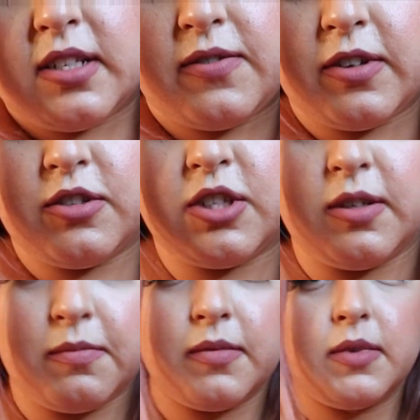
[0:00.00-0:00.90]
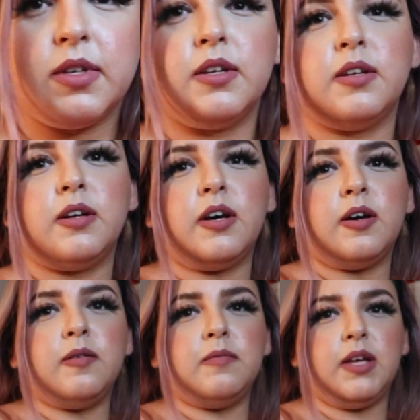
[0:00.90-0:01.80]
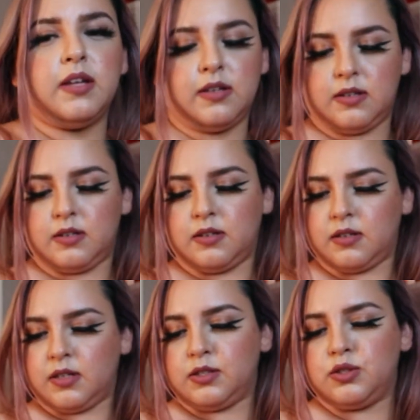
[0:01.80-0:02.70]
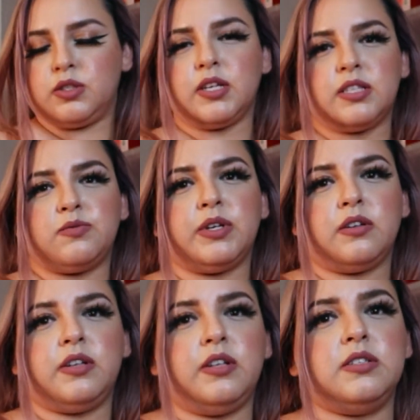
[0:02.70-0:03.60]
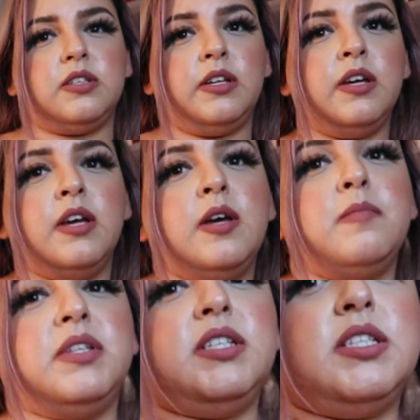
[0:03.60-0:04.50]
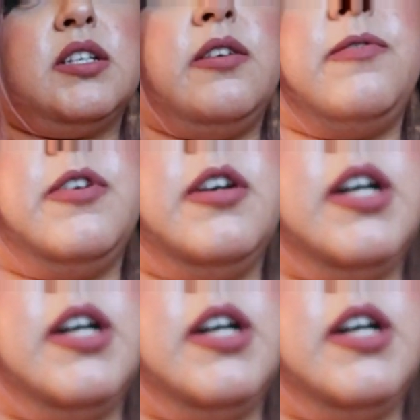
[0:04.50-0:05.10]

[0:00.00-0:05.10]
does feel cheap. And it gets wrinkly easily. But this is good for,